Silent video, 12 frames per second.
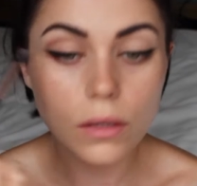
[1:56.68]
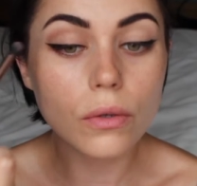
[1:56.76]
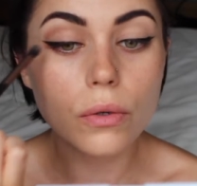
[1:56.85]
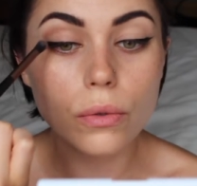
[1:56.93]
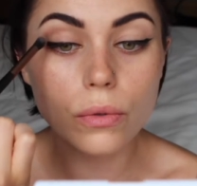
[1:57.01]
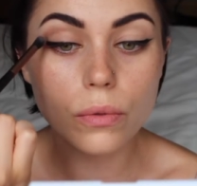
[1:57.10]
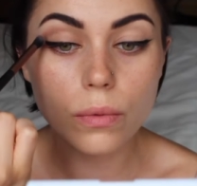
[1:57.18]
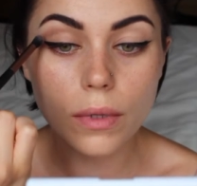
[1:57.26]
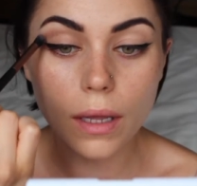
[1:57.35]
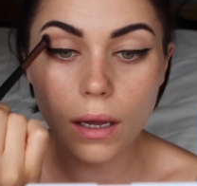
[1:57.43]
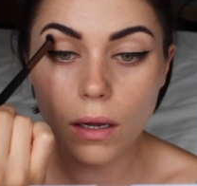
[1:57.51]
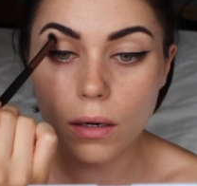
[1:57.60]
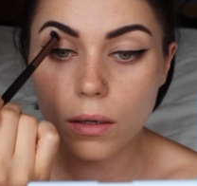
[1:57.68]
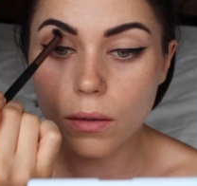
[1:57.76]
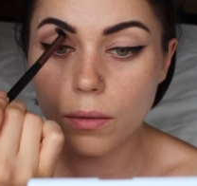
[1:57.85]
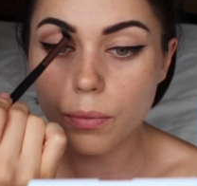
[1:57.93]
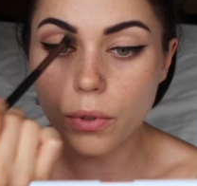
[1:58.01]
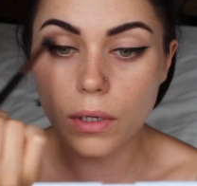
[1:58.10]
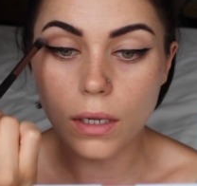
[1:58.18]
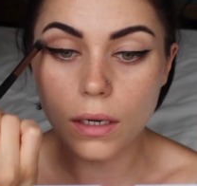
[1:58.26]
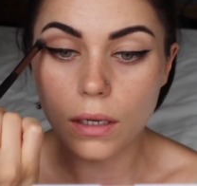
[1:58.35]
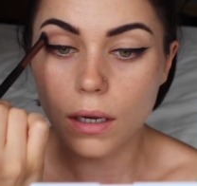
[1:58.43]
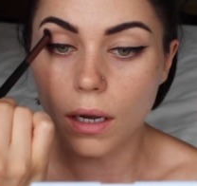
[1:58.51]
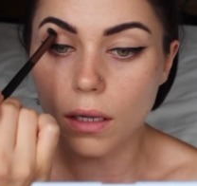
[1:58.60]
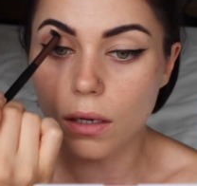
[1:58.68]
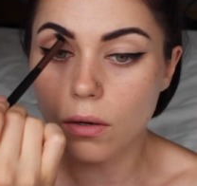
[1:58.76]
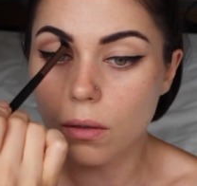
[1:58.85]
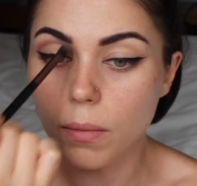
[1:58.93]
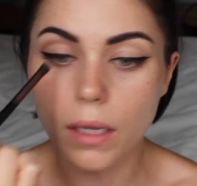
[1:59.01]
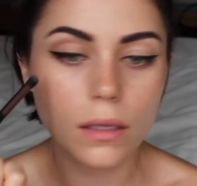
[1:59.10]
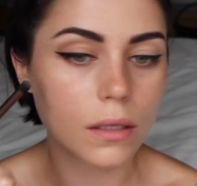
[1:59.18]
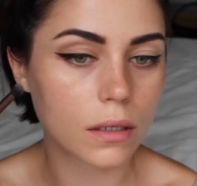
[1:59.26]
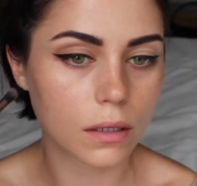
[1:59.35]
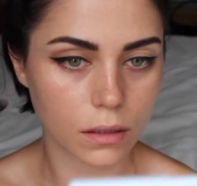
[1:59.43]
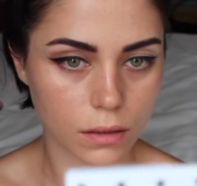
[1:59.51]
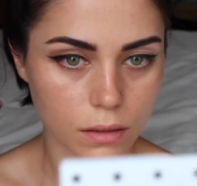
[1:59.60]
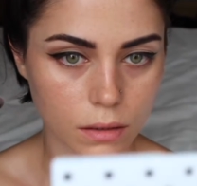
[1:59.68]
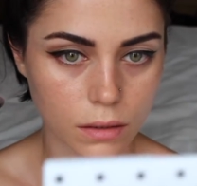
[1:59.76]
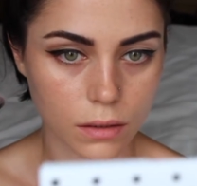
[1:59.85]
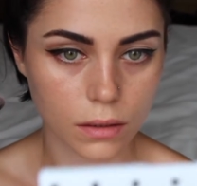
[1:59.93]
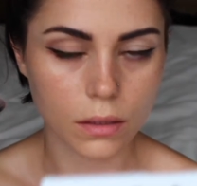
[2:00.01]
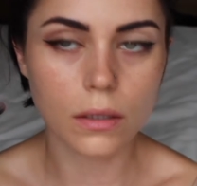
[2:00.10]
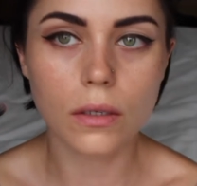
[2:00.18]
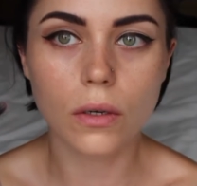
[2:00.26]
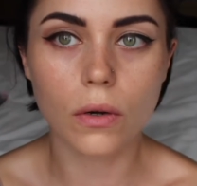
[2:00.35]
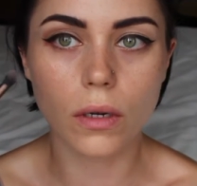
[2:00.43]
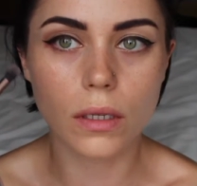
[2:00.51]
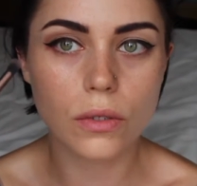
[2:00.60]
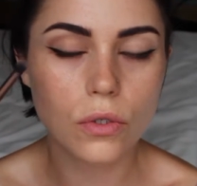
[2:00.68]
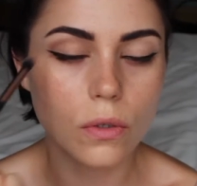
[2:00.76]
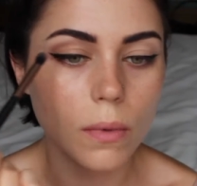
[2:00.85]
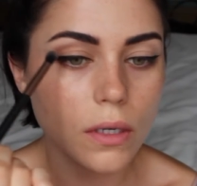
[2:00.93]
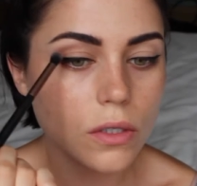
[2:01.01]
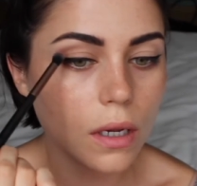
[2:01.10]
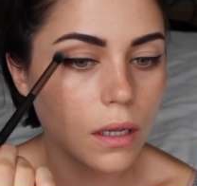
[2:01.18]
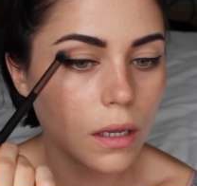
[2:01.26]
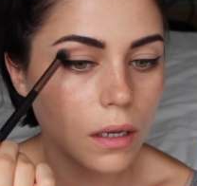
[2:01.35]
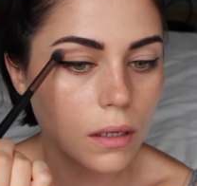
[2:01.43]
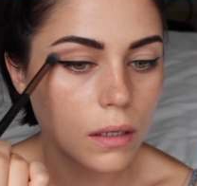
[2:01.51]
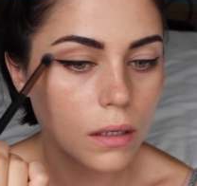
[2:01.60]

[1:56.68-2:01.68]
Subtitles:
the hood without putting any color on my lid, or at least too much color.